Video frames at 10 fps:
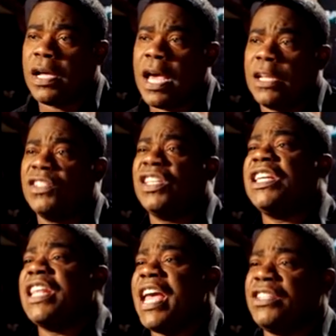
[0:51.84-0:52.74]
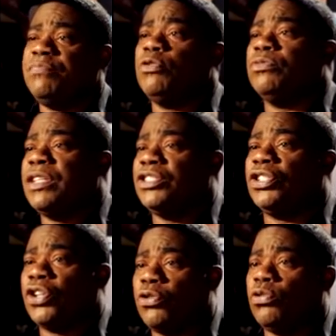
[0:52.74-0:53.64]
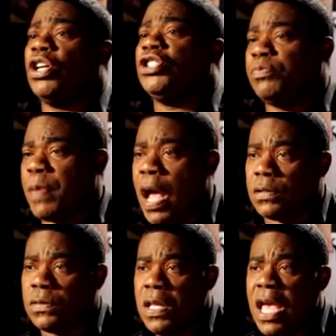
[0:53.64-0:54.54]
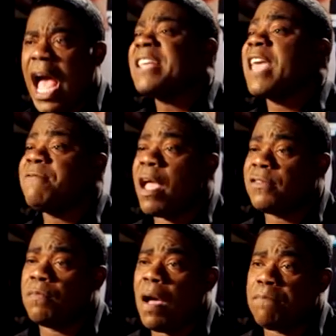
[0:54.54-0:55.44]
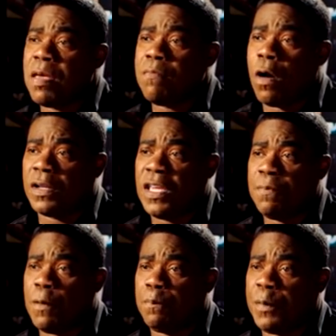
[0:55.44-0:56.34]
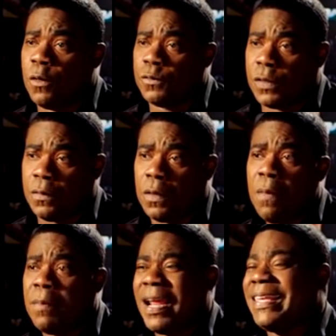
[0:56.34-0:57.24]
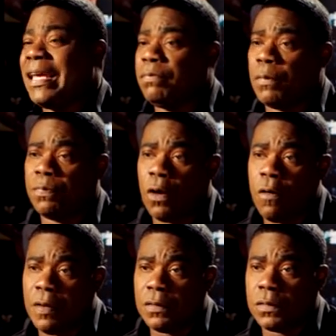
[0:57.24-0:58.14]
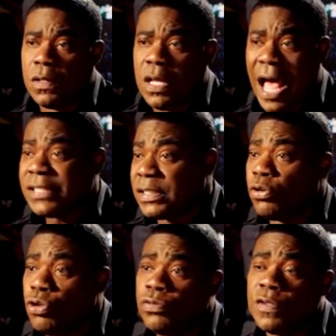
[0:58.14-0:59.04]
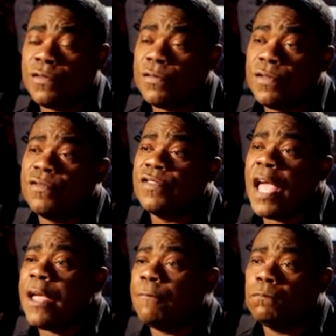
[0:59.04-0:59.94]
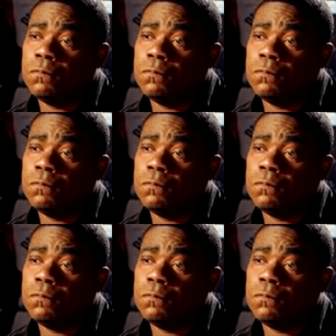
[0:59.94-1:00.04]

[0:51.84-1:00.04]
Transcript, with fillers: I got a Teenage Mutant Ninja Turtle lunchbox. I gave that to my Mima to keep her pills in, but I kept the thermos. I still use it to this day.